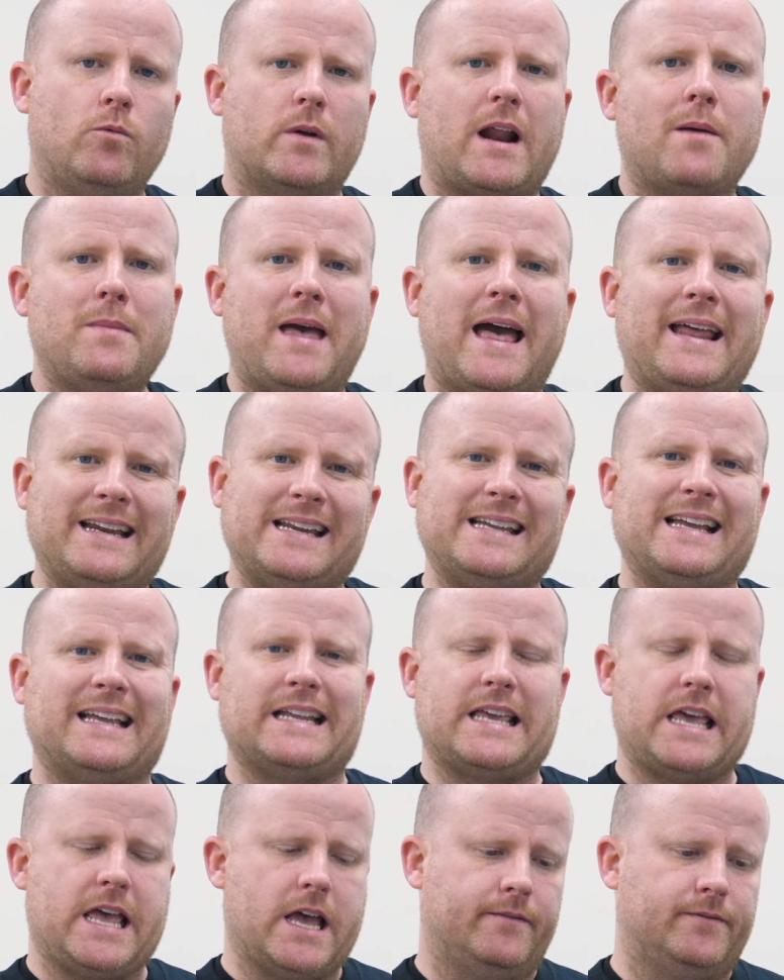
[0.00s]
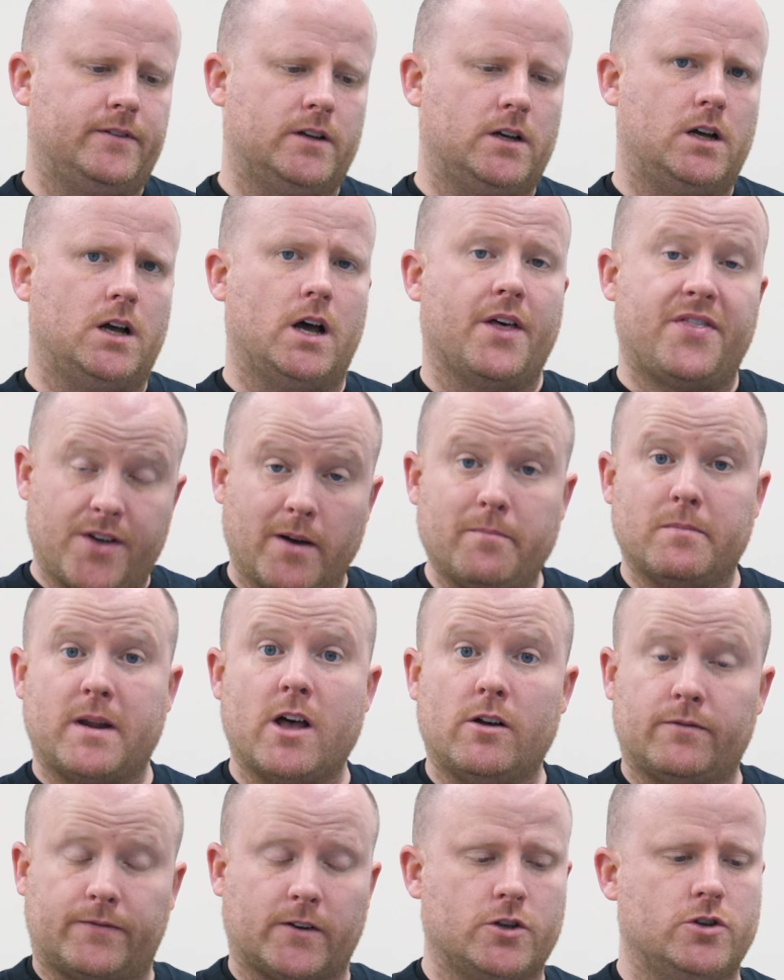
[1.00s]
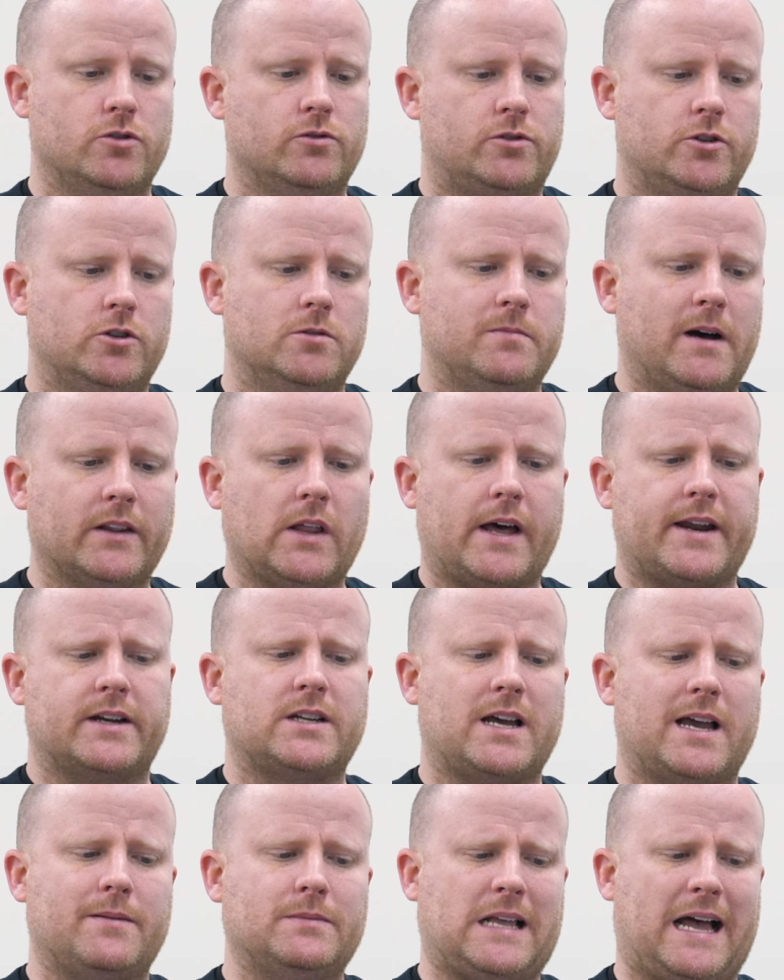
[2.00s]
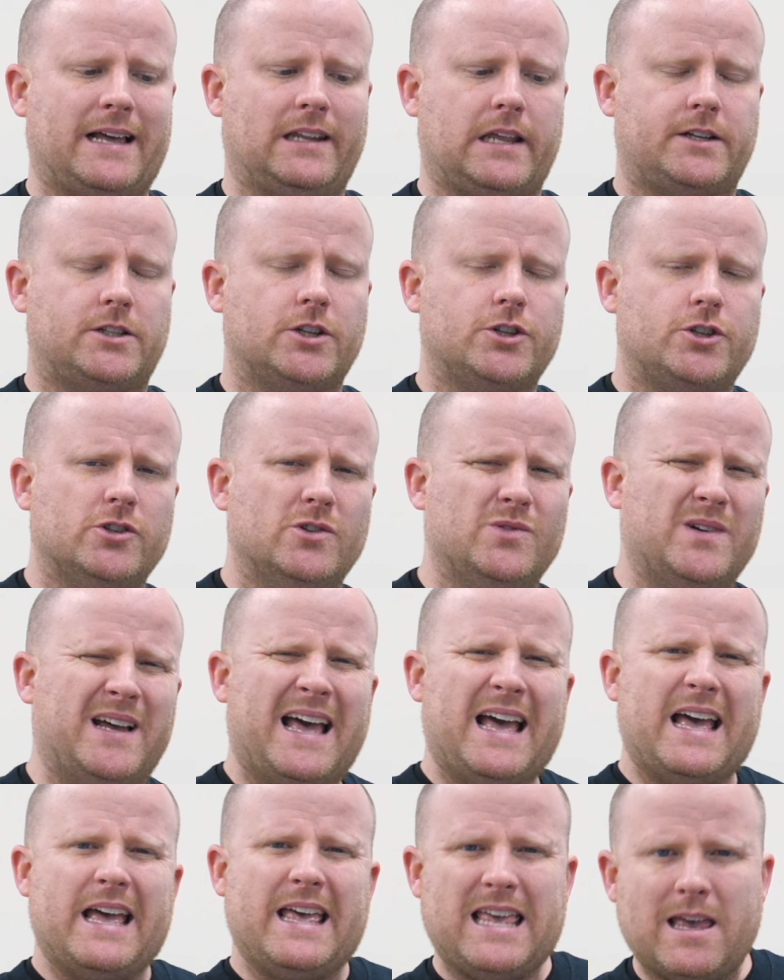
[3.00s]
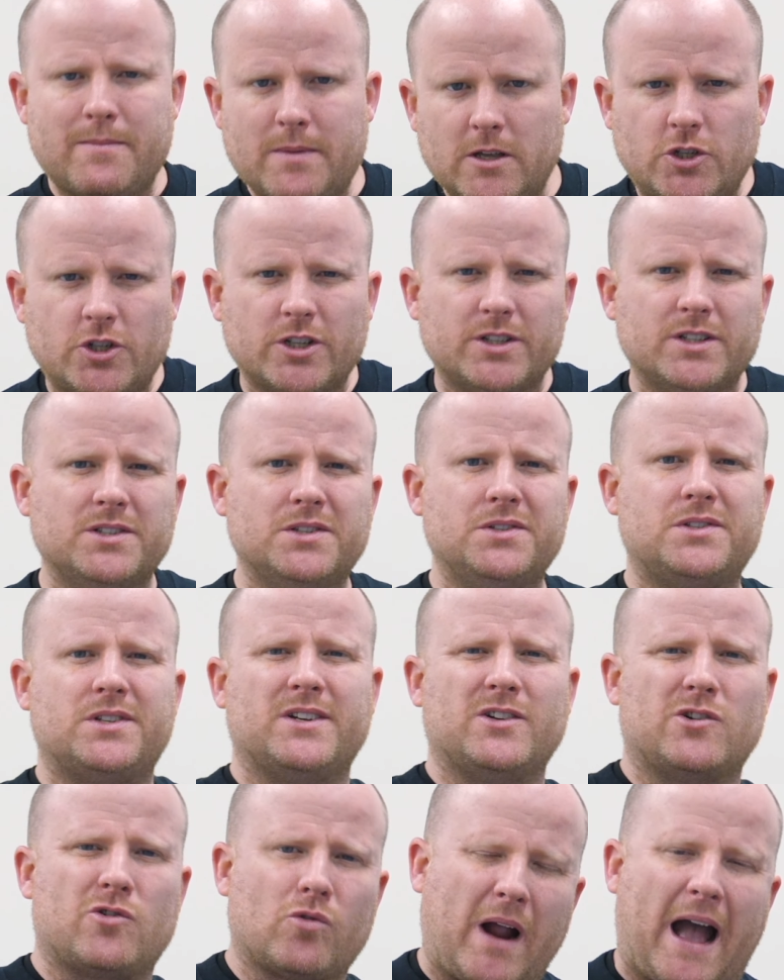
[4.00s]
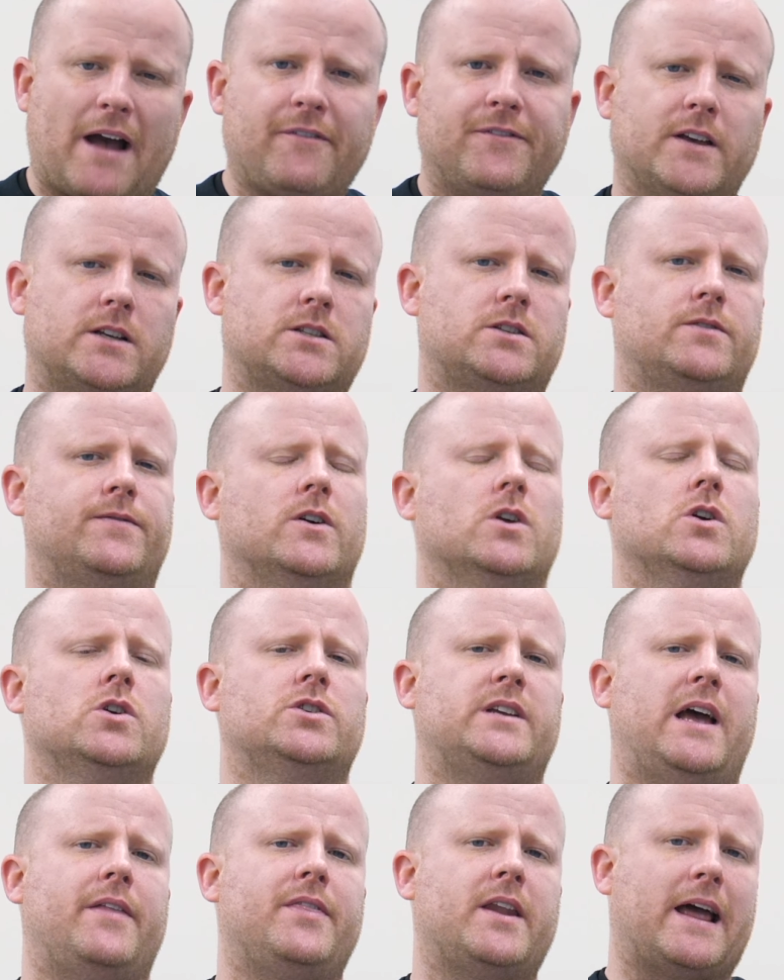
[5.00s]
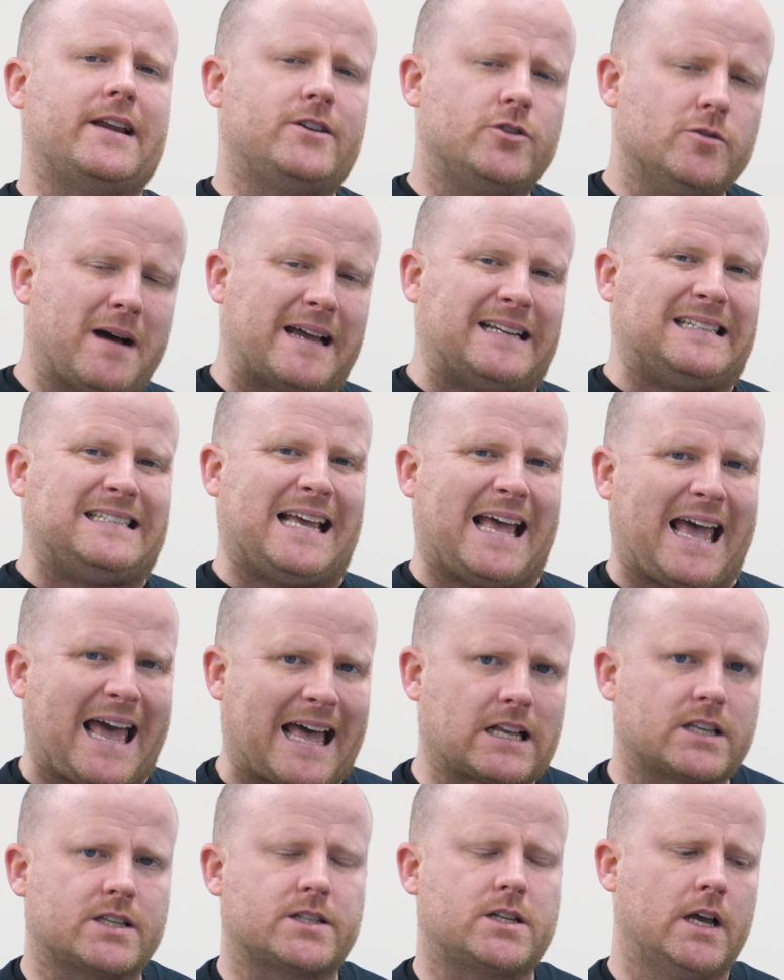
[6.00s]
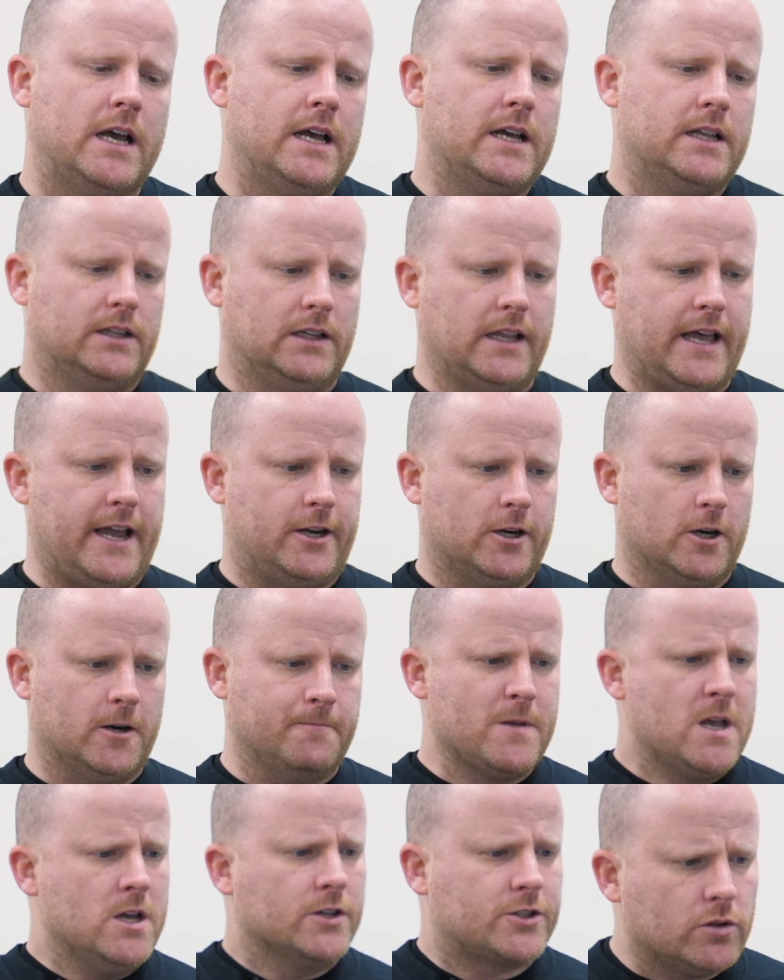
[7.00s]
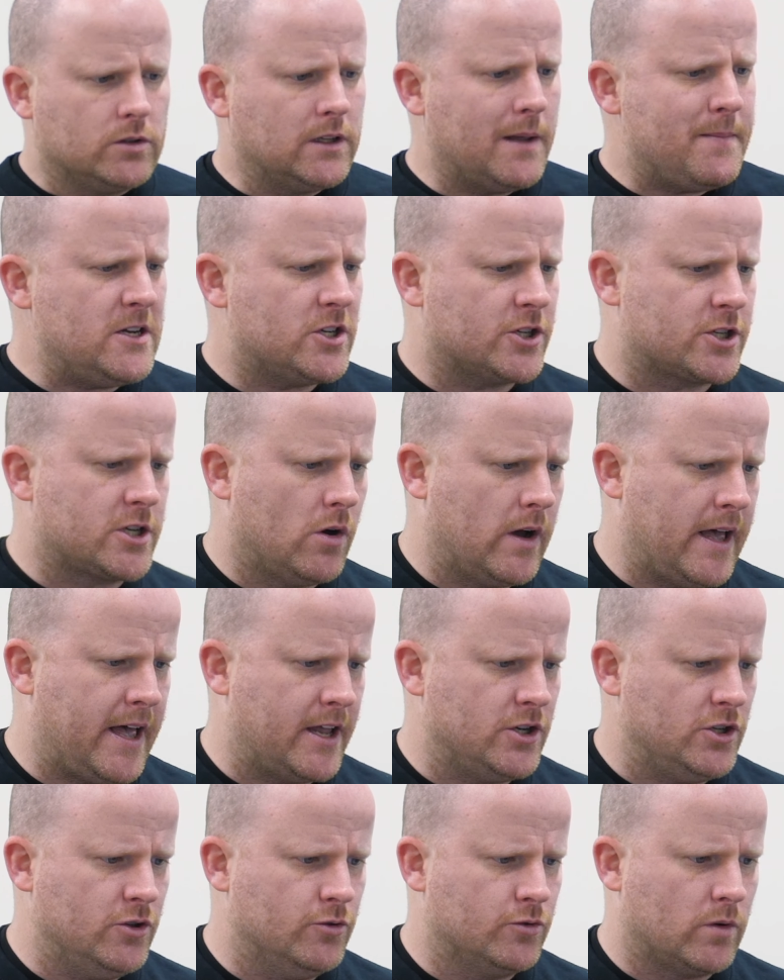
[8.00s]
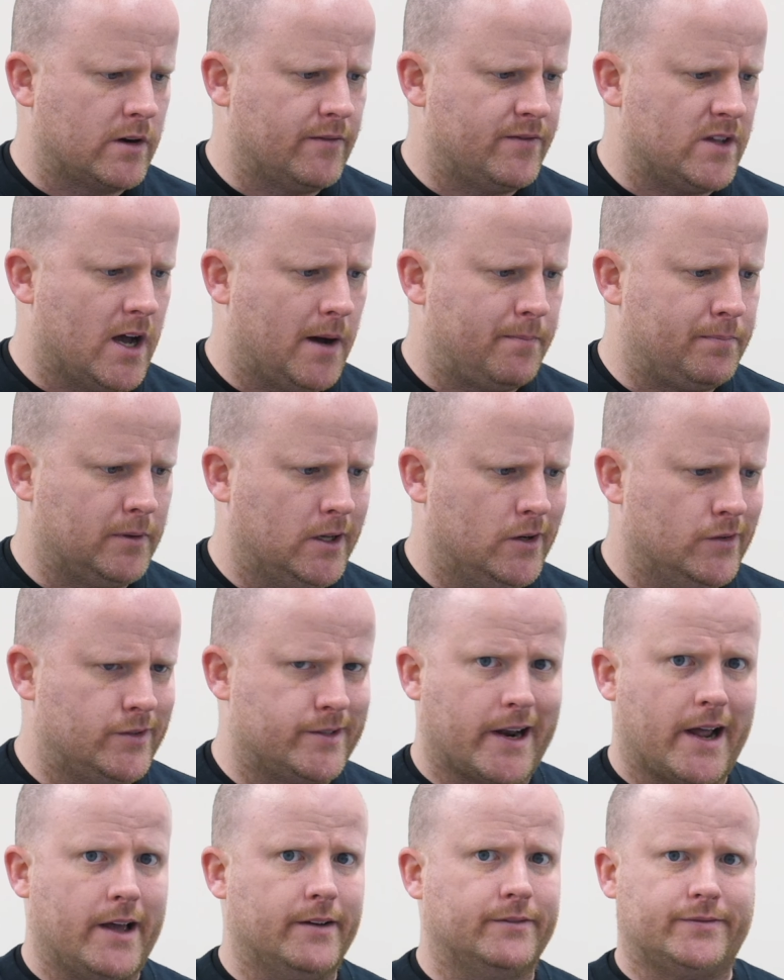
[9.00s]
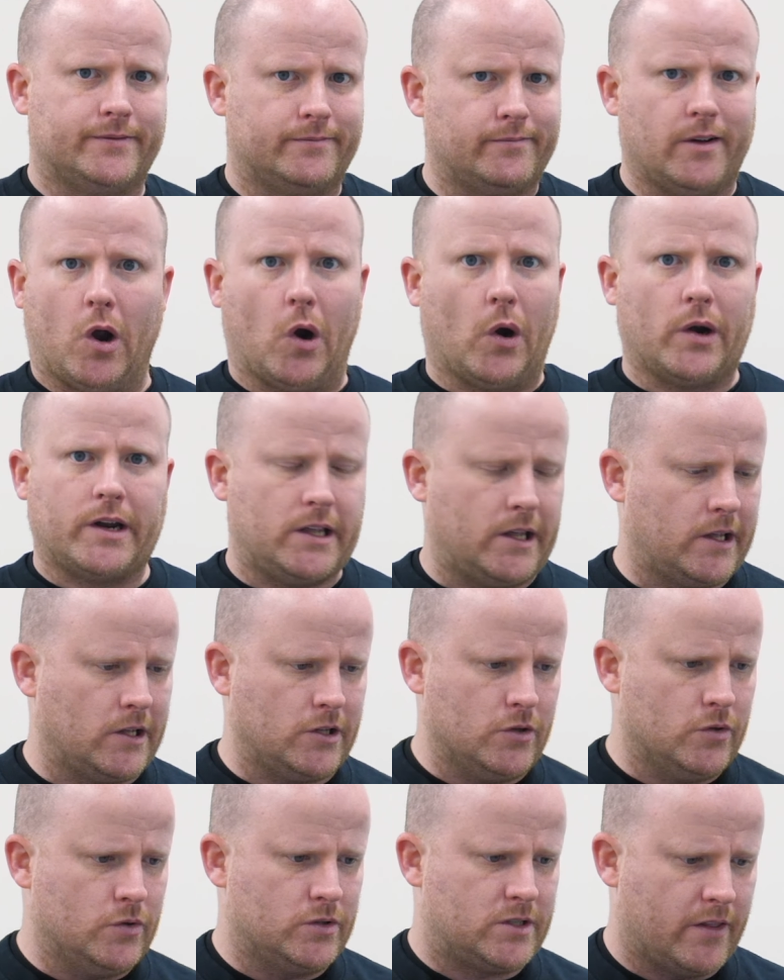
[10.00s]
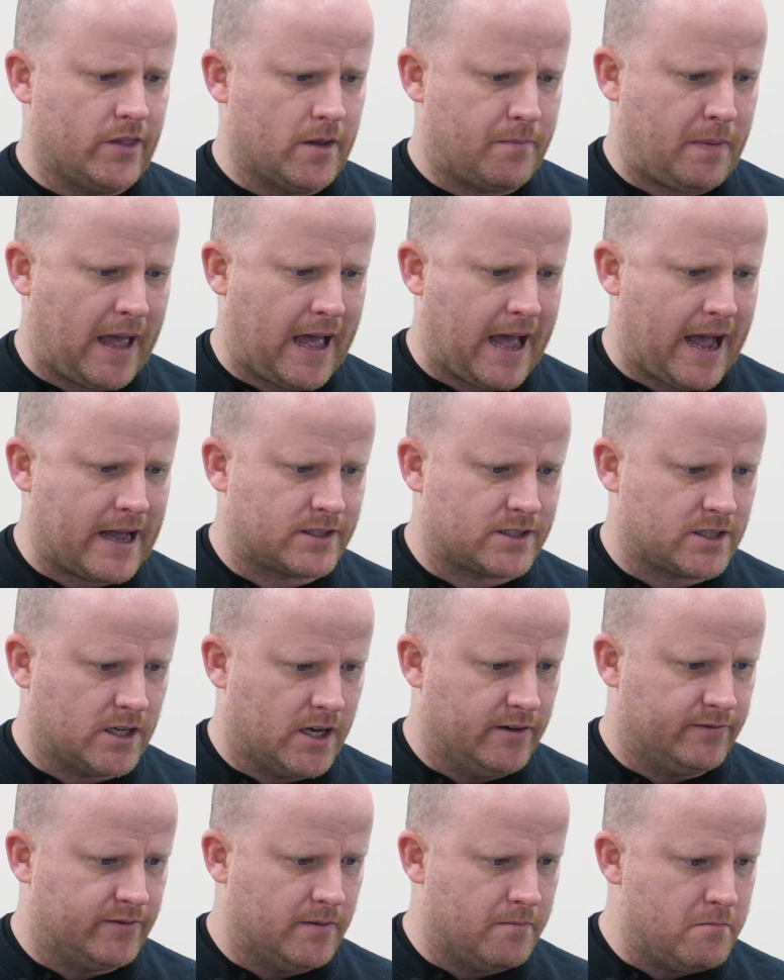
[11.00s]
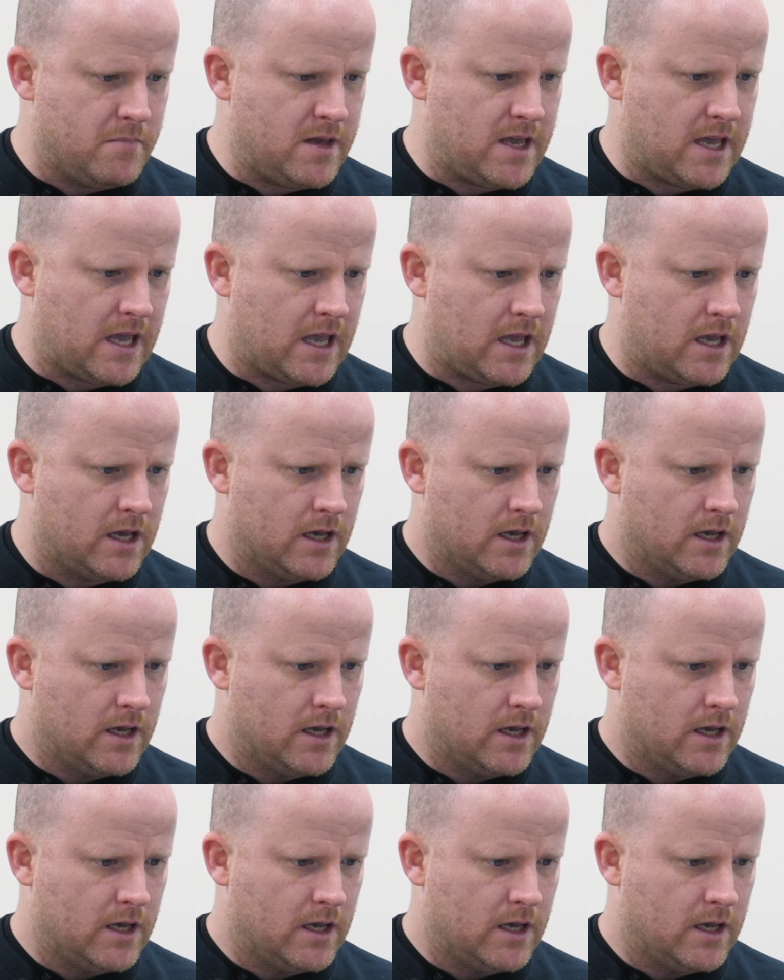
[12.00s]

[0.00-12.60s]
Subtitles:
when I'm editing in Canva a thumbnail for YouTube, a lot of times I like to do images and graphics first, and then I do my text later. So let me just go ahead and use one of the uploads that I've already used in the past of me.